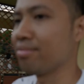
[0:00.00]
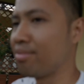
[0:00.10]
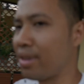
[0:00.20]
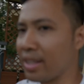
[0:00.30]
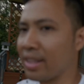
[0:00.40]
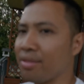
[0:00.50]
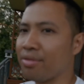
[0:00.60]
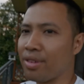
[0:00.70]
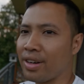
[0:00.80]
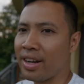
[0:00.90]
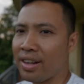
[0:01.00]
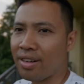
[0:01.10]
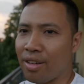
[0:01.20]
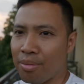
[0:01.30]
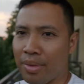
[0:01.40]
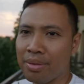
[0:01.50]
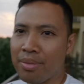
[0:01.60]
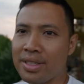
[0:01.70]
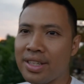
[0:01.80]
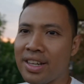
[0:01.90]
Bright for 9 o'clock, but
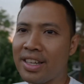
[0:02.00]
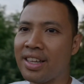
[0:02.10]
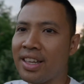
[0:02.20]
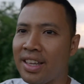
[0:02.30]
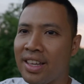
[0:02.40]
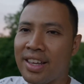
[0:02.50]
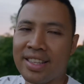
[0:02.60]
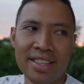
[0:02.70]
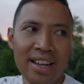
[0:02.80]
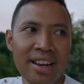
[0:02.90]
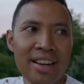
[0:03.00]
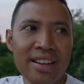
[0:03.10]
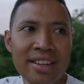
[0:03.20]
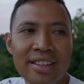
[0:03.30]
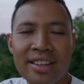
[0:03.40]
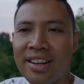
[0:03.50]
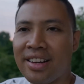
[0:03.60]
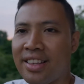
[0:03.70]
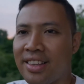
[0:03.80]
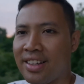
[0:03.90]
basically it's already
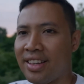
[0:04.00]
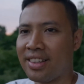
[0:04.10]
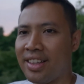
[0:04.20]
dark in the night.